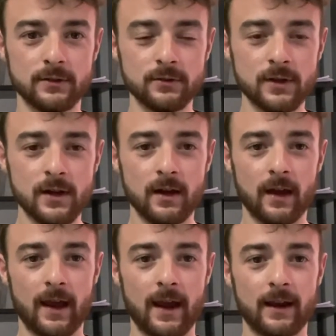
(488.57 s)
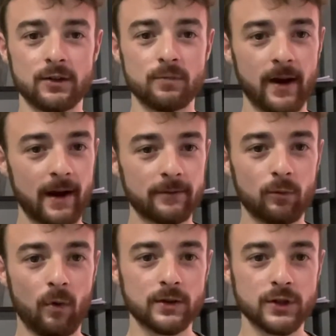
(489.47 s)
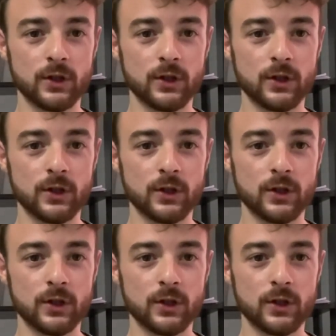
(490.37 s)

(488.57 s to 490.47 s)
and you may have to watch it twice